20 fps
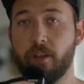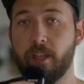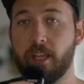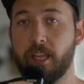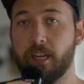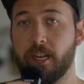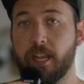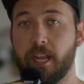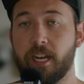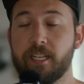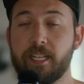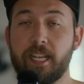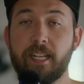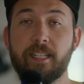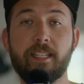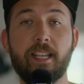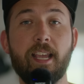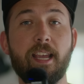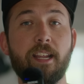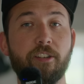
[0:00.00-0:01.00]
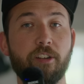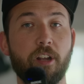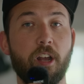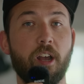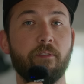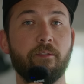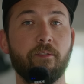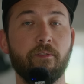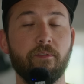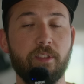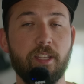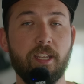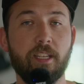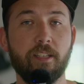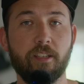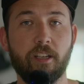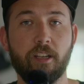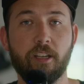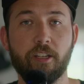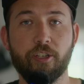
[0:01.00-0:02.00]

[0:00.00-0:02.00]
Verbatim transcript: it kind of takes the edge off these uh,